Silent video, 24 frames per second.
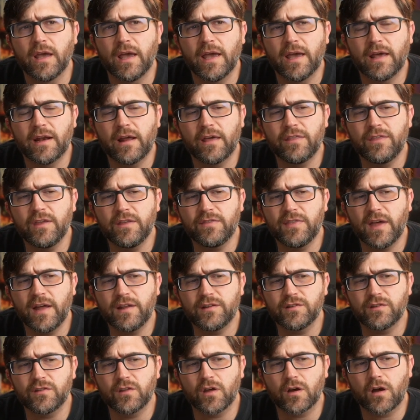And I think
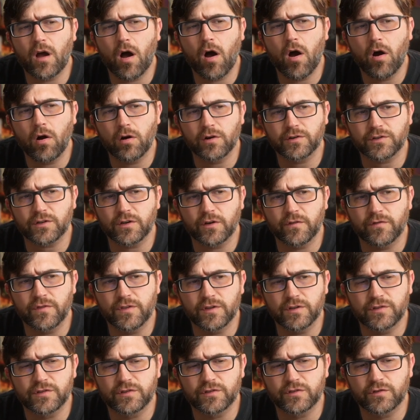that's the heart of
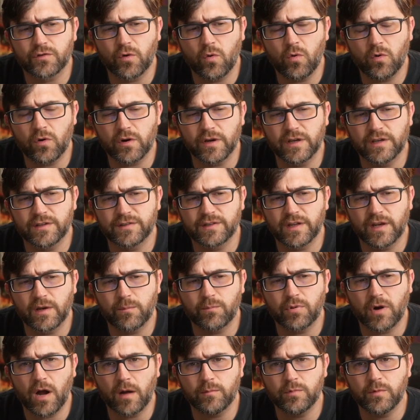this story, is that
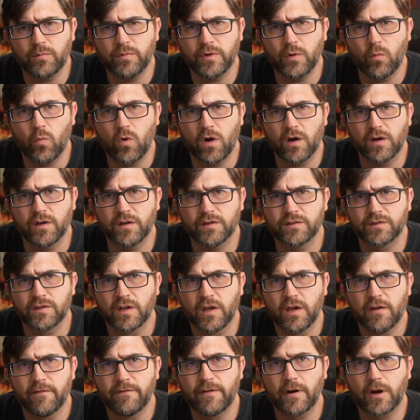it probably was
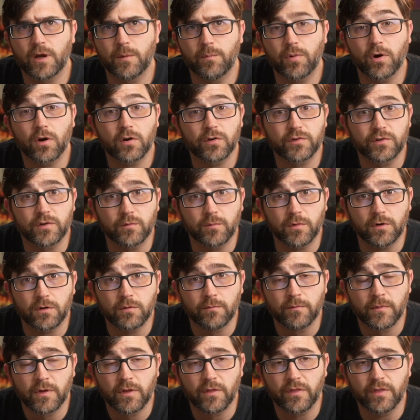very
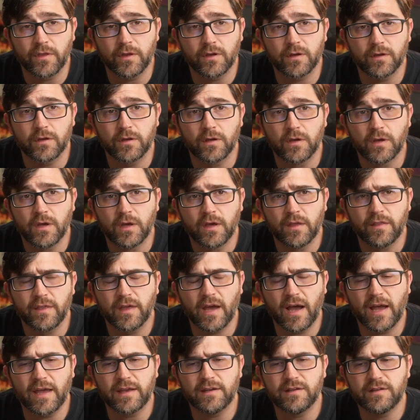personable. The,
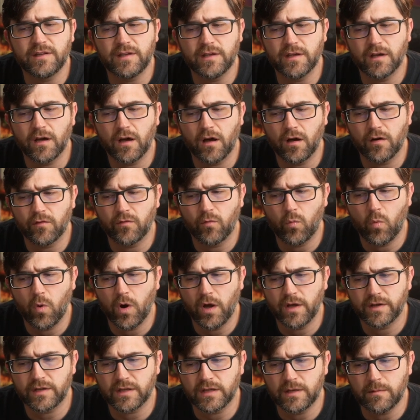the idea of
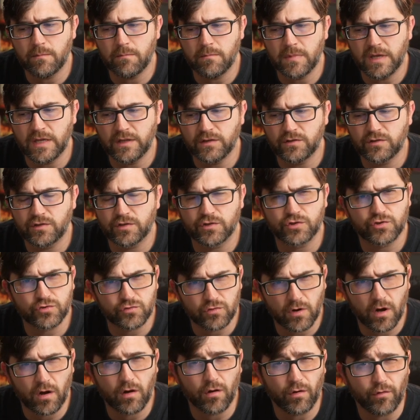what it means to
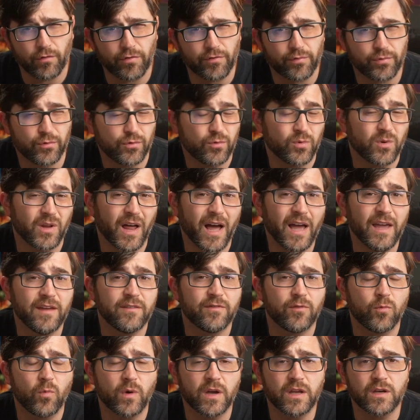struggle through
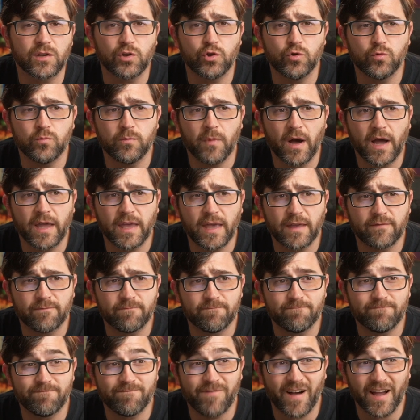life when you might
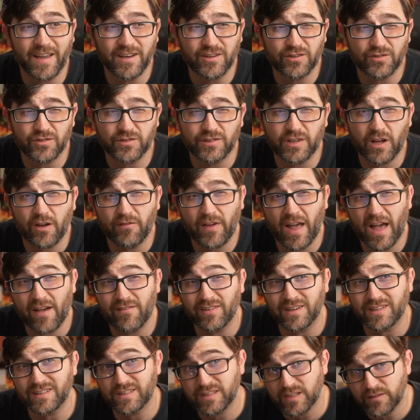find yourself
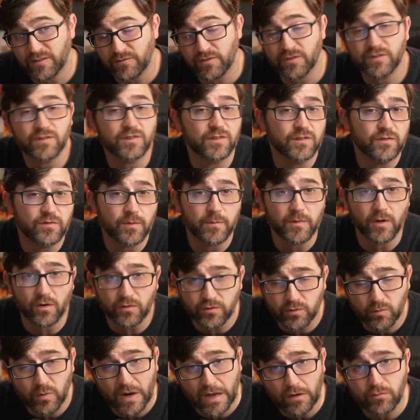having differences from
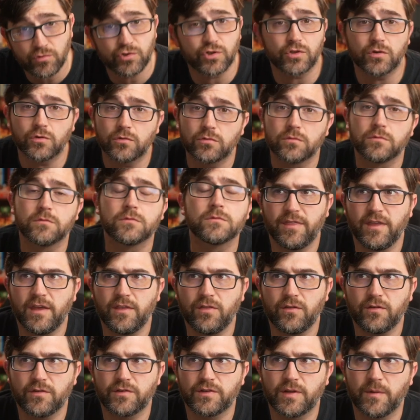those around you. And I think
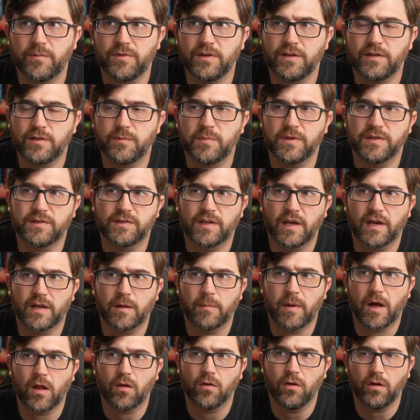there's something to be said
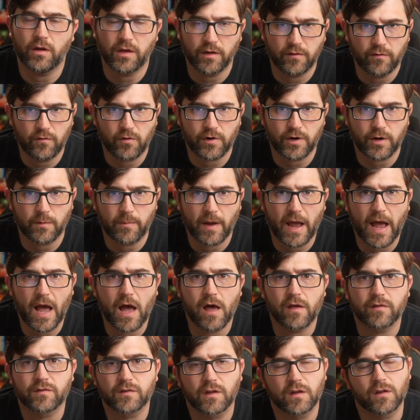about looking for your
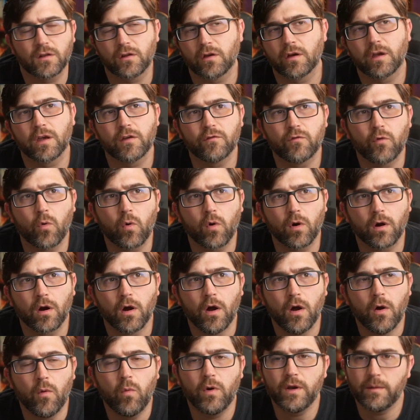path and looking for
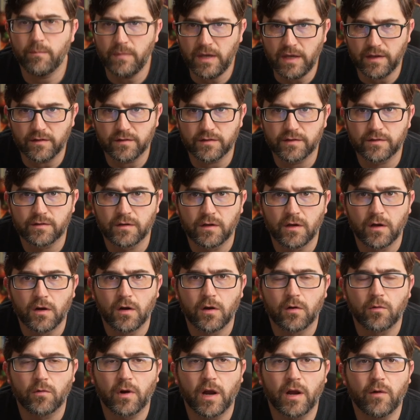what it means,
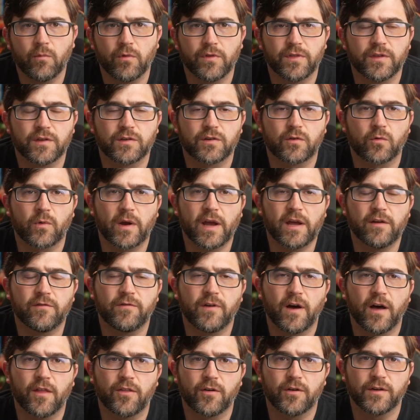right? With this
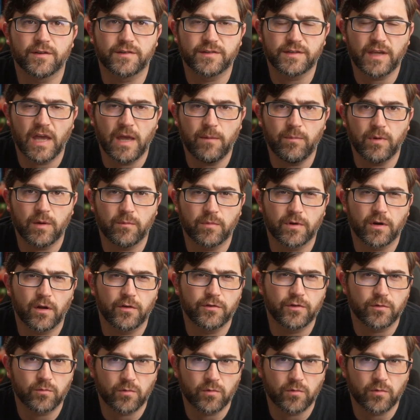grandfather escaping, but also